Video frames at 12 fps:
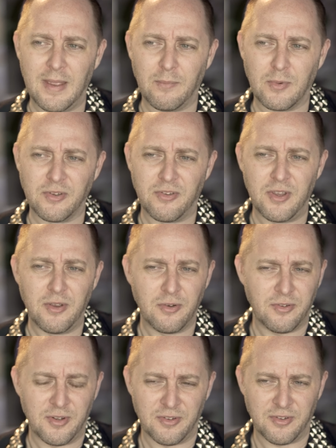it was
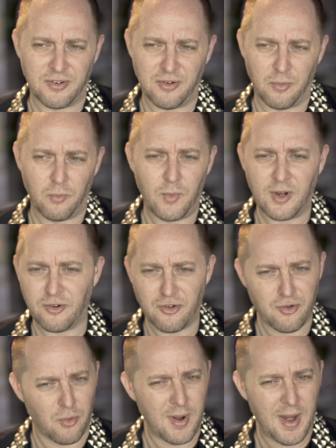used as such a weird
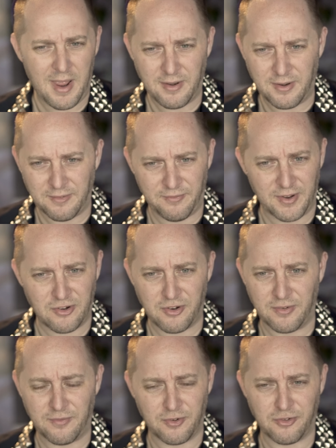shorthand in fiction